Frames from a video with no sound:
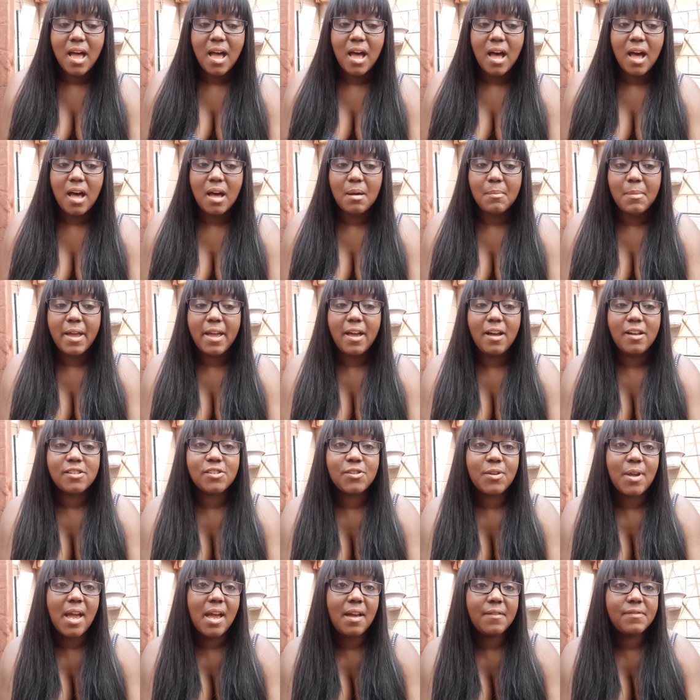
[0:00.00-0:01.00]
I
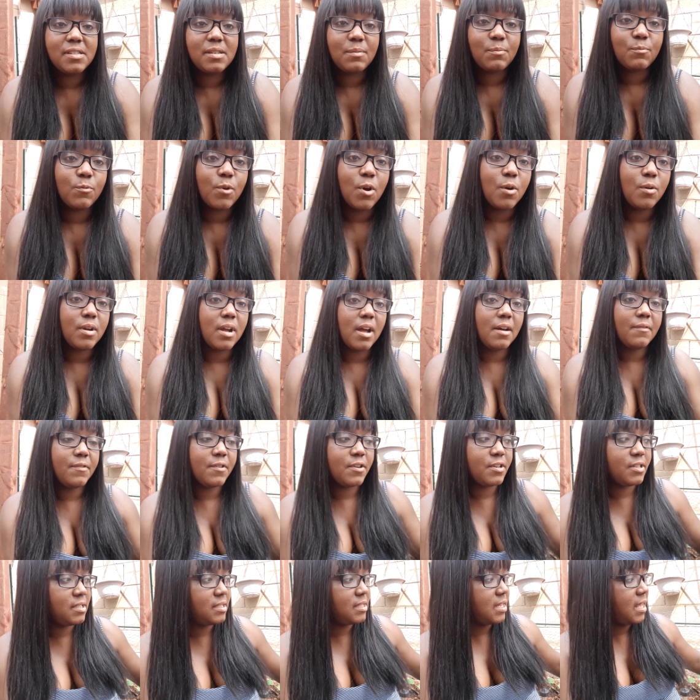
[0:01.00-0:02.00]
also have some row
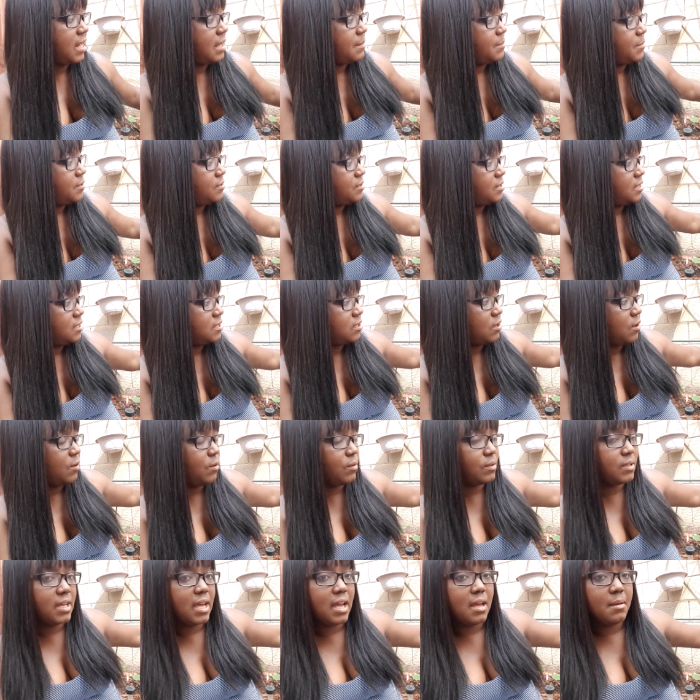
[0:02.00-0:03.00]
covers that I'm using to
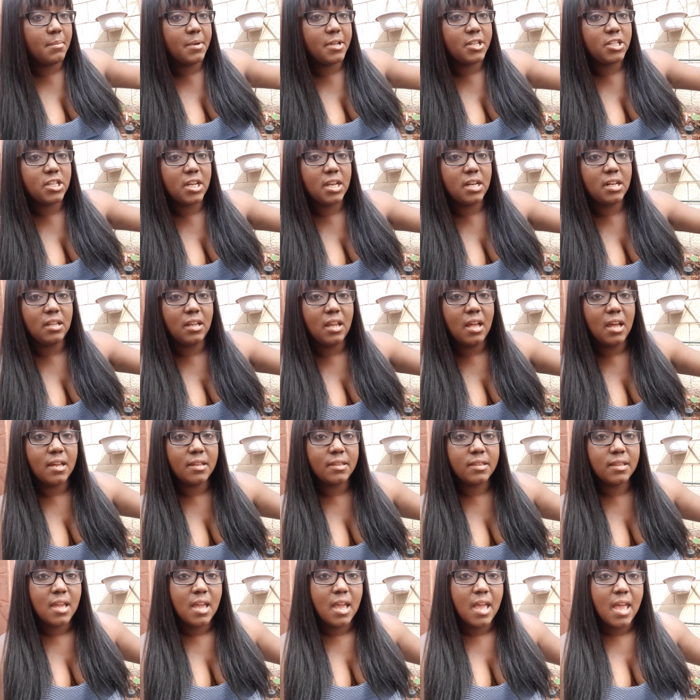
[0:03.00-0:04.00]
hold up my shade cloth,
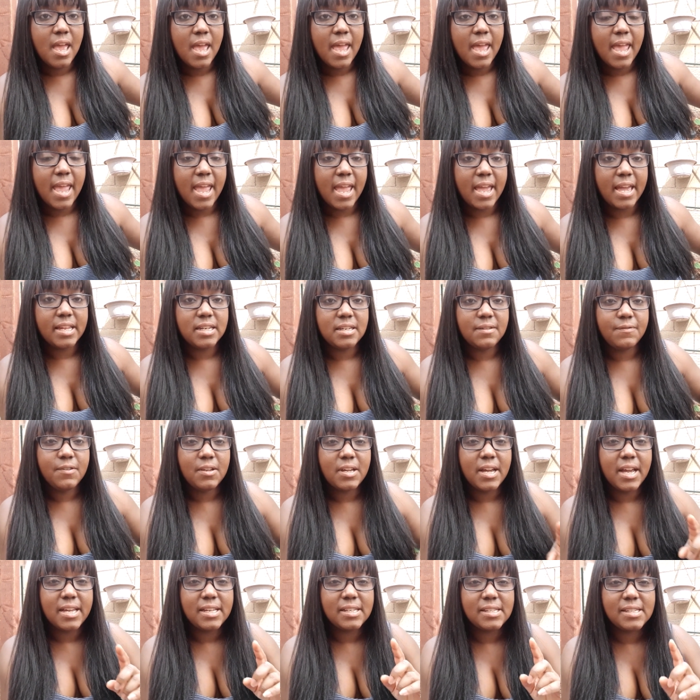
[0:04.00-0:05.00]
and if
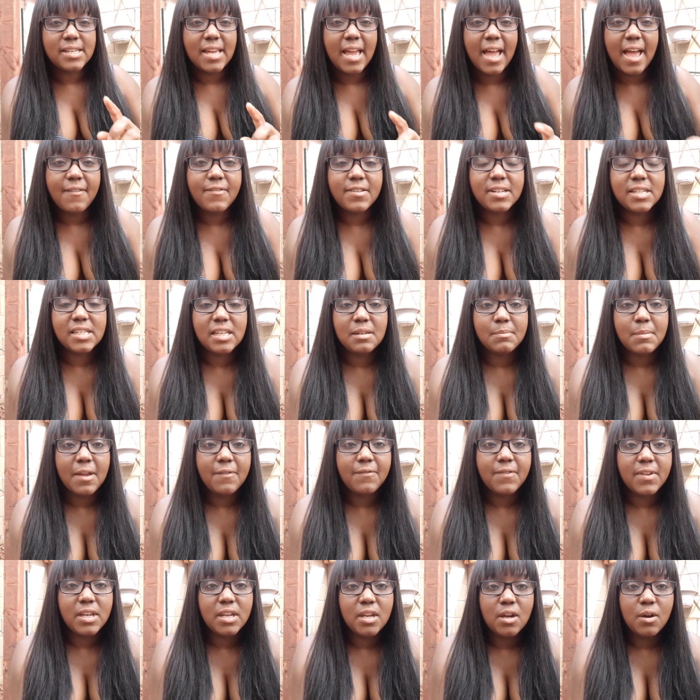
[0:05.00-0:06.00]
you guys haven't seen my
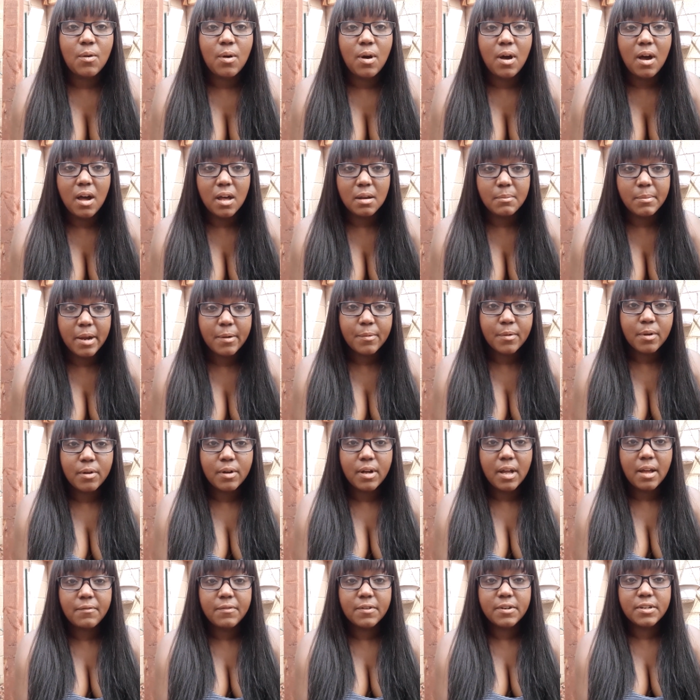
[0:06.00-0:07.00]
video on my row
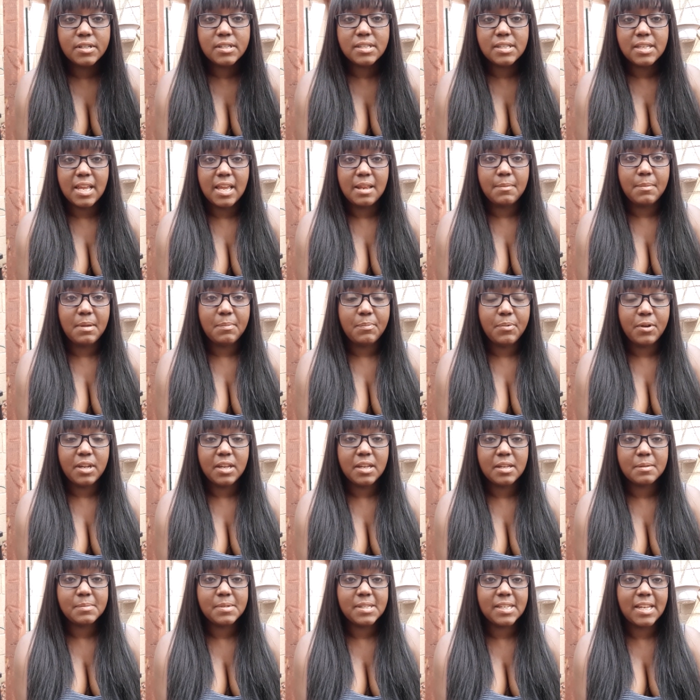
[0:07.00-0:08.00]
covers and me
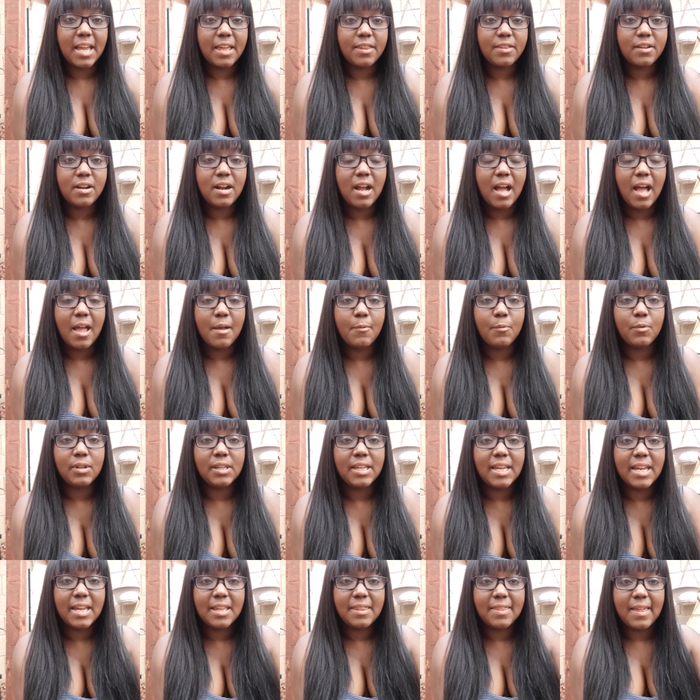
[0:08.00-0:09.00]
putting them together, I will
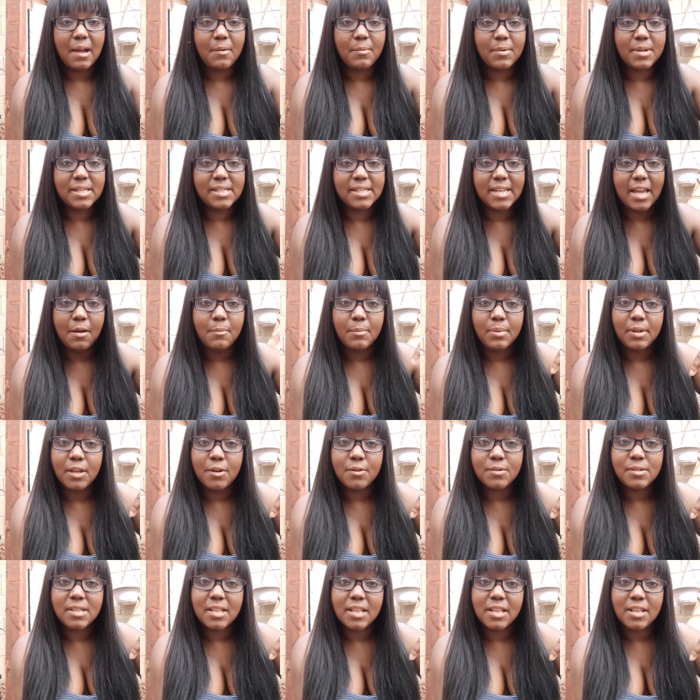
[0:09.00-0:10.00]
link that one down
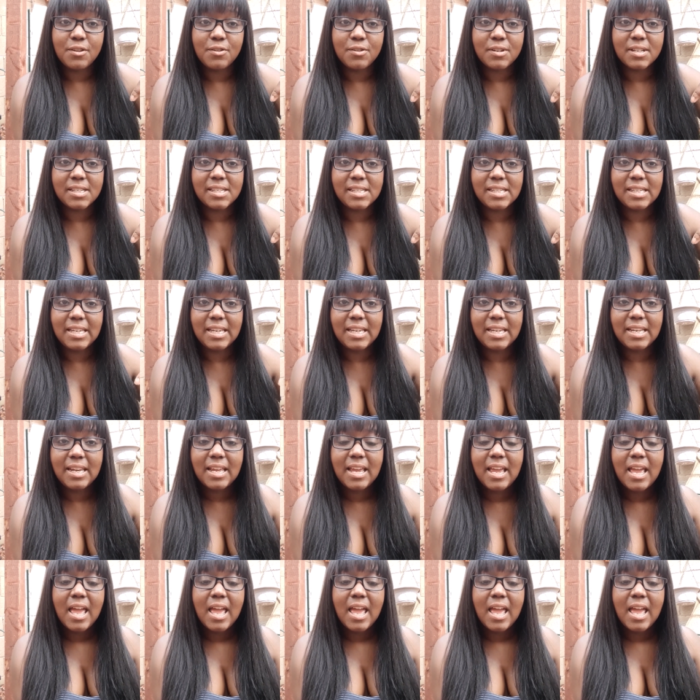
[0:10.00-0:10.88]
below so that you can see it.